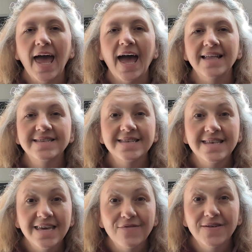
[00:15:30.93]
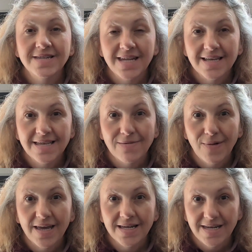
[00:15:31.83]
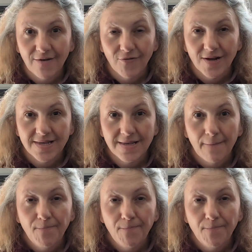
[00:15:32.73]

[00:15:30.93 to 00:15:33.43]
And see if it doesn't make a difference.